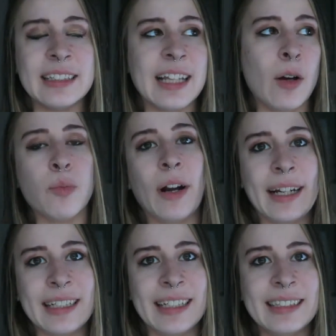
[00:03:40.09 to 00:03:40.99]
is now
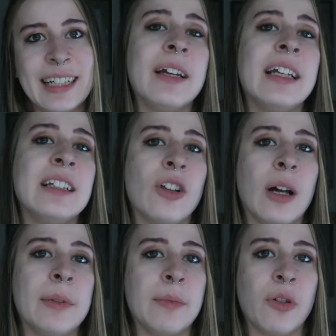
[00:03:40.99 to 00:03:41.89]
pregnant. And a
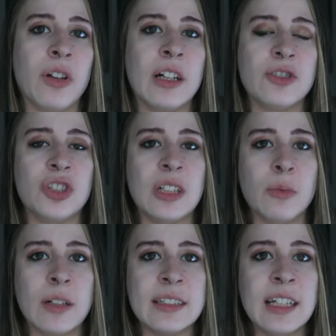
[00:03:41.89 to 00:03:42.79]
lot of people thought she
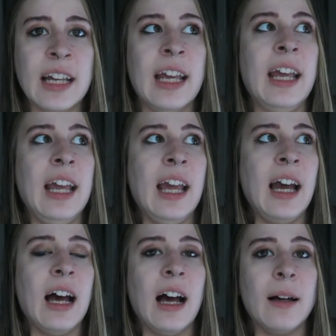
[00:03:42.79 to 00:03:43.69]
was
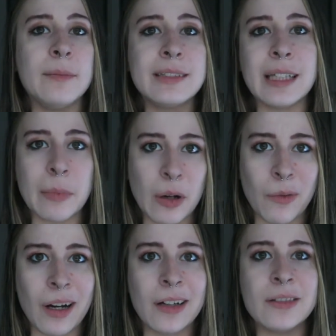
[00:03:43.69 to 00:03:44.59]
sleeping
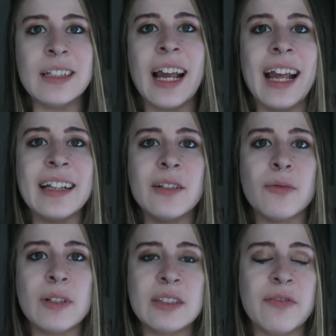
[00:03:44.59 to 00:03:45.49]
around and
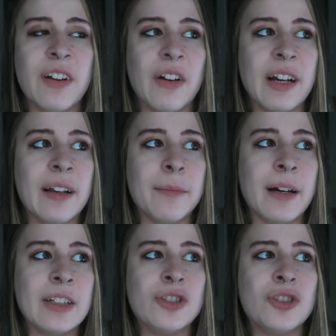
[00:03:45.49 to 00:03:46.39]
was very
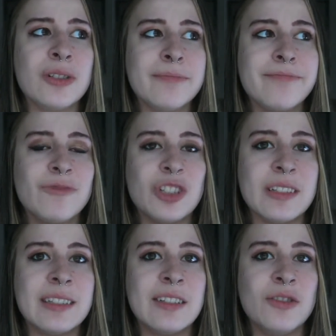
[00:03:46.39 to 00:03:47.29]
much
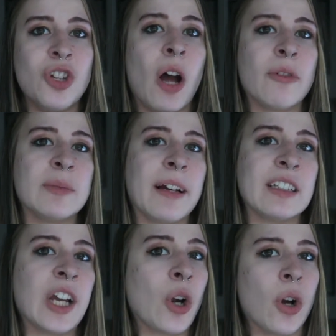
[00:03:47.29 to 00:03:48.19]
just not
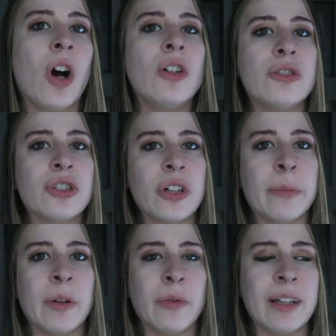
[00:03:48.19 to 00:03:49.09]
respecting her
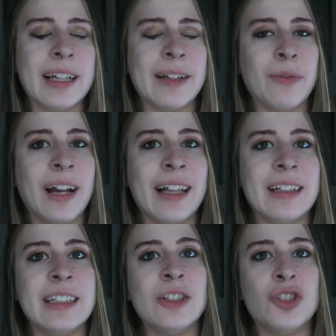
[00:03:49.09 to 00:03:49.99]
culture, but really in
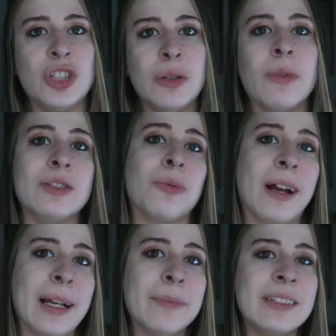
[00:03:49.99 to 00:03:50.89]
reality she was
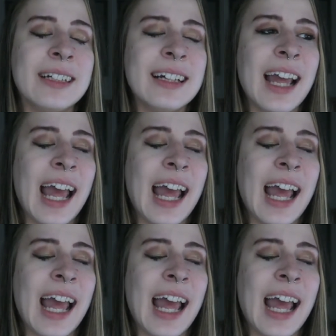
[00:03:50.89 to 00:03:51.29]
raped